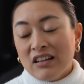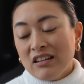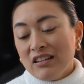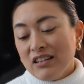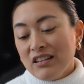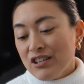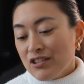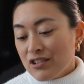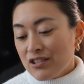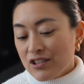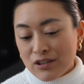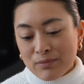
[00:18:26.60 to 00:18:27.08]

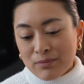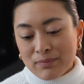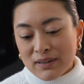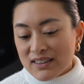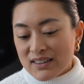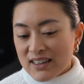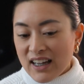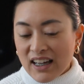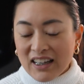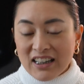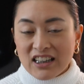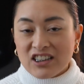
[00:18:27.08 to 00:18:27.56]
you could be
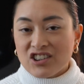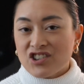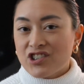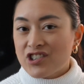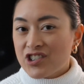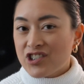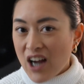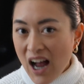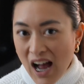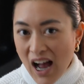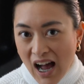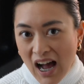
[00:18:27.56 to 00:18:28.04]
taking
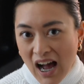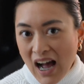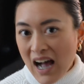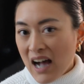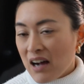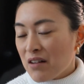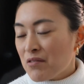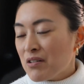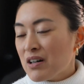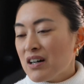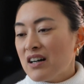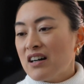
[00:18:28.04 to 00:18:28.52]

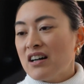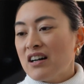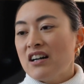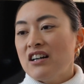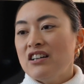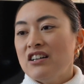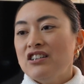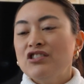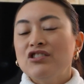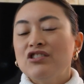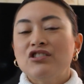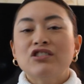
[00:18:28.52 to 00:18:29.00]

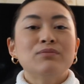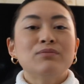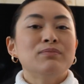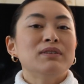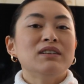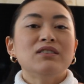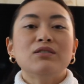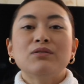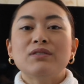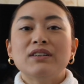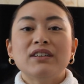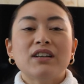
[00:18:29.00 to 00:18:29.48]
shower, you could
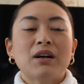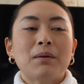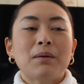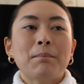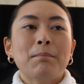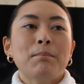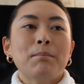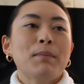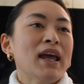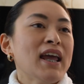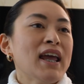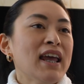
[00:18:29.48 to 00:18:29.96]
be doing your
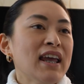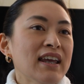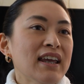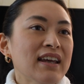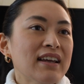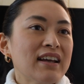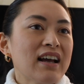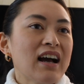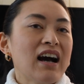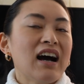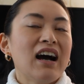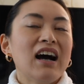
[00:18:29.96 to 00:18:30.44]

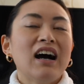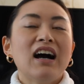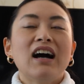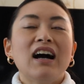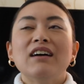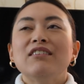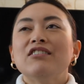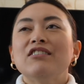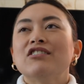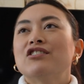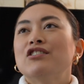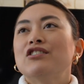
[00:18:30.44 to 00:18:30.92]

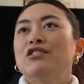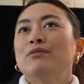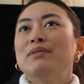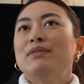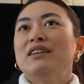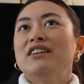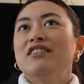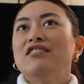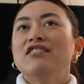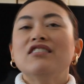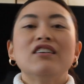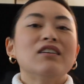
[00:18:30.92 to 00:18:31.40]
makeup, you could
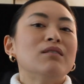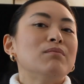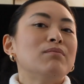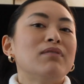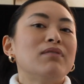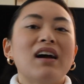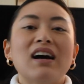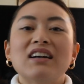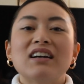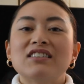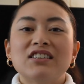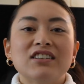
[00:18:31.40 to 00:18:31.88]
be,
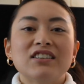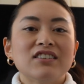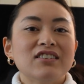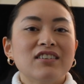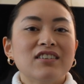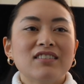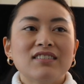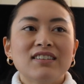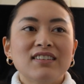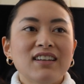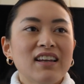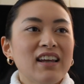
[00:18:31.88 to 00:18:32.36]
brushing
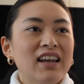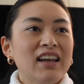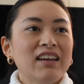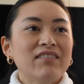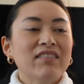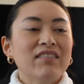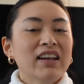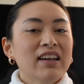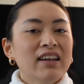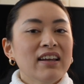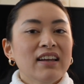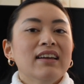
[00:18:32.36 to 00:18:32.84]
your
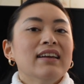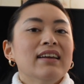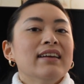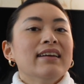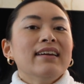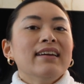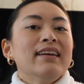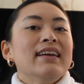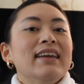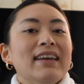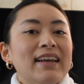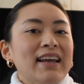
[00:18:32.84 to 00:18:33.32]
teeth.
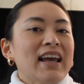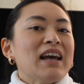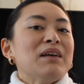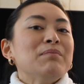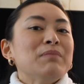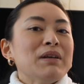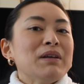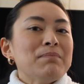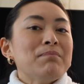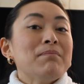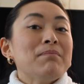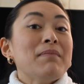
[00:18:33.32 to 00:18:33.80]
It can
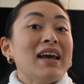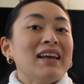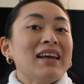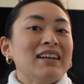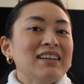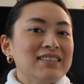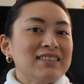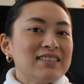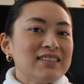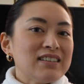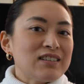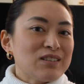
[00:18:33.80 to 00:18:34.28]
be
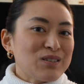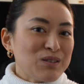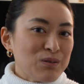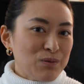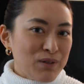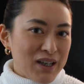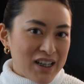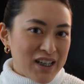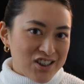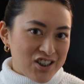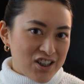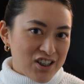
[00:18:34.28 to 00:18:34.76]
many
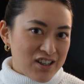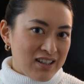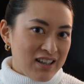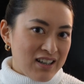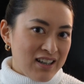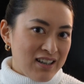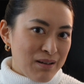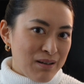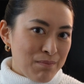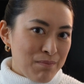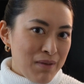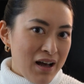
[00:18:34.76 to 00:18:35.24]
situations
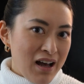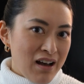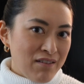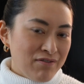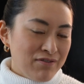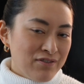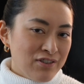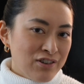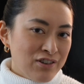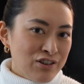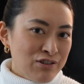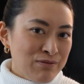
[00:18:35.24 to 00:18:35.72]
in the
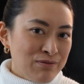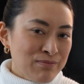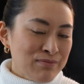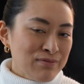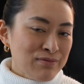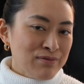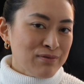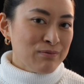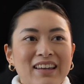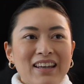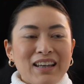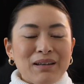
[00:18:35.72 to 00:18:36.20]

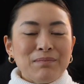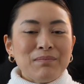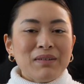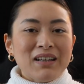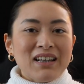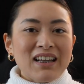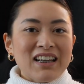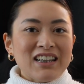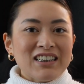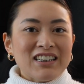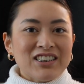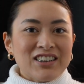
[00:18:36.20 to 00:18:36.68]
bathroom. In
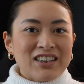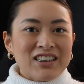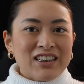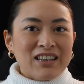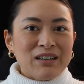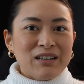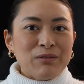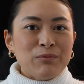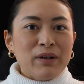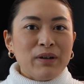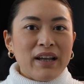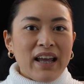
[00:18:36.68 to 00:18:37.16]

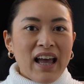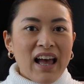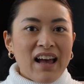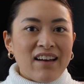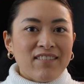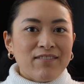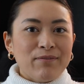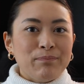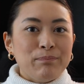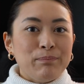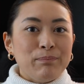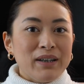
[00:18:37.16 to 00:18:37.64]
Malaysia, we
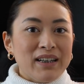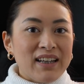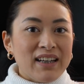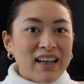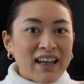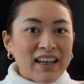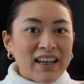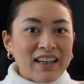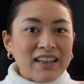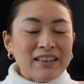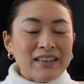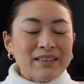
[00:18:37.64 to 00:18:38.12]
have
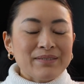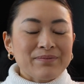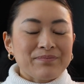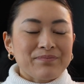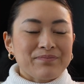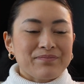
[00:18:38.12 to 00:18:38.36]
bidet.